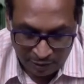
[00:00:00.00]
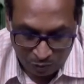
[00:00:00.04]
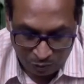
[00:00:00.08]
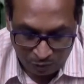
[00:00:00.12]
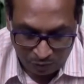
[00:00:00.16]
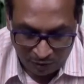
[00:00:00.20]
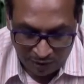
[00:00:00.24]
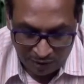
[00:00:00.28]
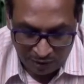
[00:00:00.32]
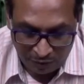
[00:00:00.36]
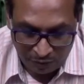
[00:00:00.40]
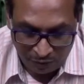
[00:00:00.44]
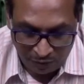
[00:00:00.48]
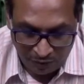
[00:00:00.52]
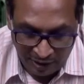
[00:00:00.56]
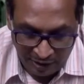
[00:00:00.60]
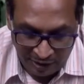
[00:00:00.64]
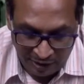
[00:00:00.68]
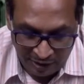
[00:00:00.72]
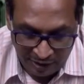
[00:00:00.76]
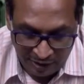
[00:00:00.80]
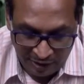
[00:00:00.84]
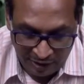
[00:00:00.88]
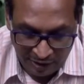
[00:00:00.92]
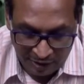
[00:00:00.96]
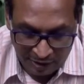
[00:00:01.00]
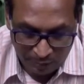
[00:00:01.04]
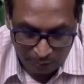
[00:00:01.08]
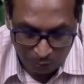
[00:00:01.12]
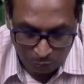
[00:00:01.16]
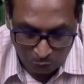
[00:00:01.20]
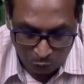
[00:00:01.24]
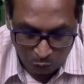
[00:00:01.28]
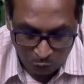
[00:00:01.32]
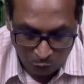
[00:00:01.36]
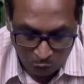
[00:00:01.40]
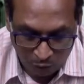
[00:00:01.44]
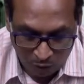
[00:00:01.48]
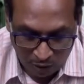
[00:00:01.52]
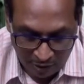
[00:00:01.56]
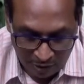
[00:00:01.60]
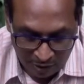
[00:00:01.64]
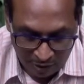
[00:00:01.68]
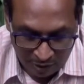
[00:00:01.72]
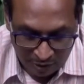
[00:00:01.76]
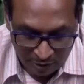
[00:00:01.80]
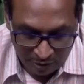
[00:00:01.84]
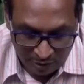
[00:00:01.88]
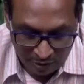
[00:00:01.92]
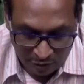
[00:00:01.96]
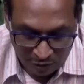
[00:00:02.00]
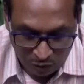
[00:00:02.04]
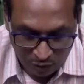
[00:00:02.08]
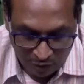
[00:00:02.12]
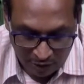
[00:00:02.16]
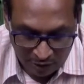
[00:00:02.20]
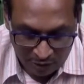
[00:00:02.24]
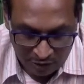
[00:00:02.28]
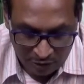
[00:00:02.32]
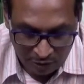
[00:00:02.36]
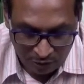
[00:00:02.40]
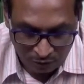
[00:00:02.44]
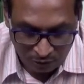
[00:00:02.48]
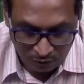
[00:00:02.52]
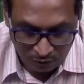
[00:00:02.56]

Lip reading: So when VE is more, this thrust